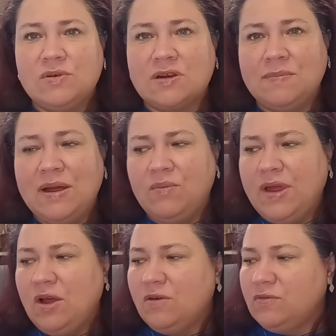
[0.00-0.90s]
and work my
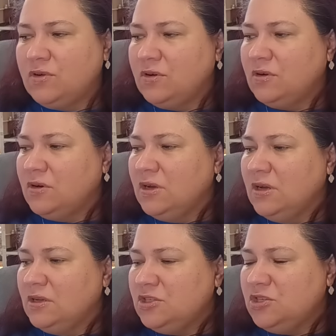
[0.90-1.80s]
way over
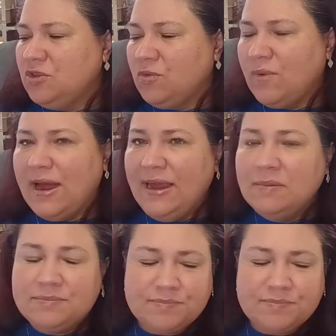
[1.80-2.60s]
to the right.